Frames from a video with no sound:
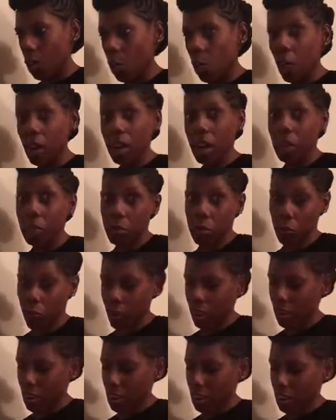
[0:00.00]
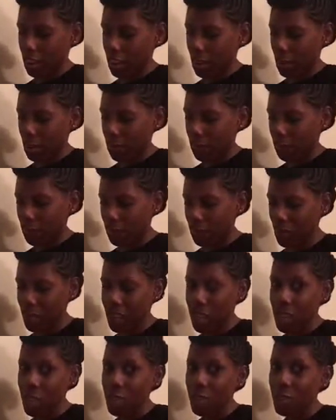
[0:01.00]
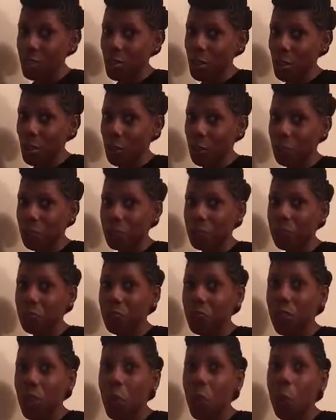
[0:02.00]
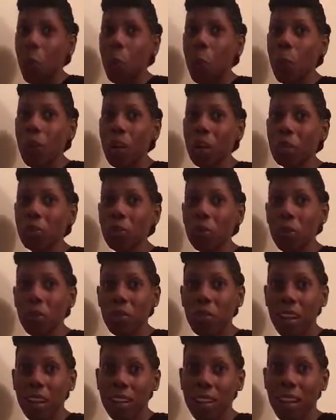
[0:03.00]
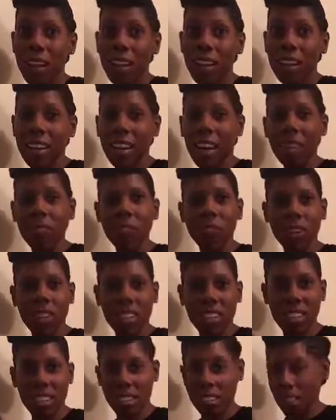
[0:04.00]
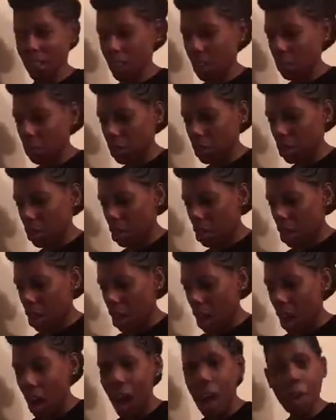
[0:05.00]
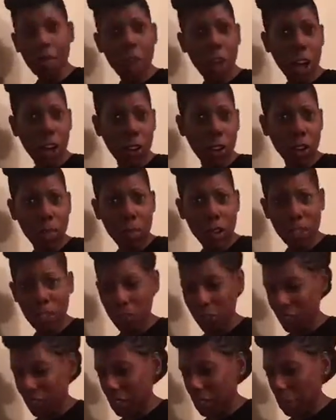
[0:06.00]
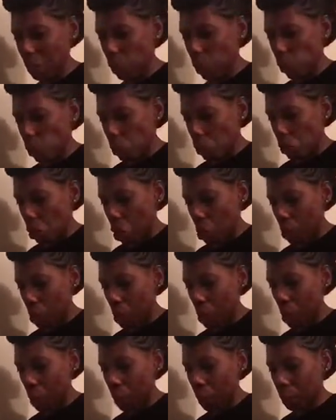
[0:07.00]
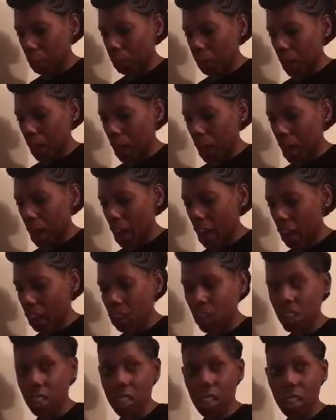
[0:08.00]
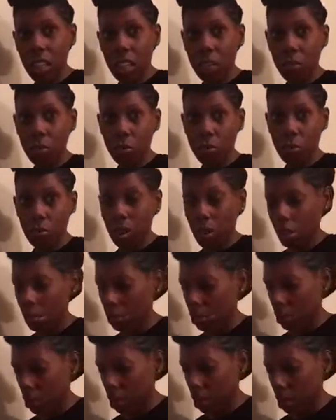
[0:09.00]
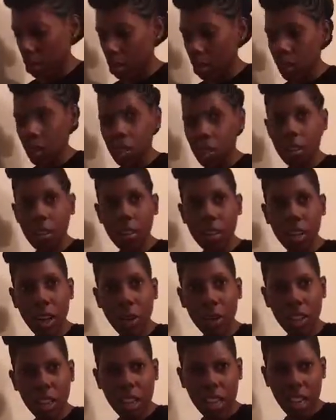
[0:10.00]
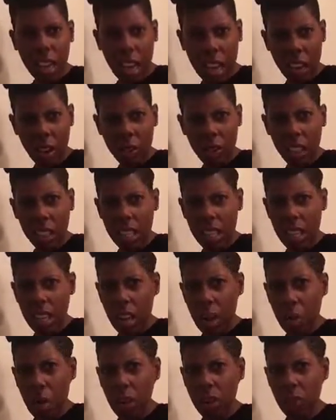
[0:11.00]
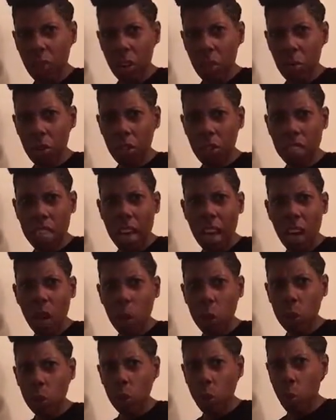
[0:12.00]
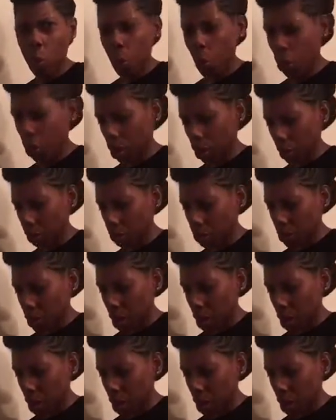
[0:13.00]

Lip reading: what I'm doing right now. So, what I'm doing right now, and I'm trying to share with along my journey, I actually grew up, eating out or eating at my grandmother's house or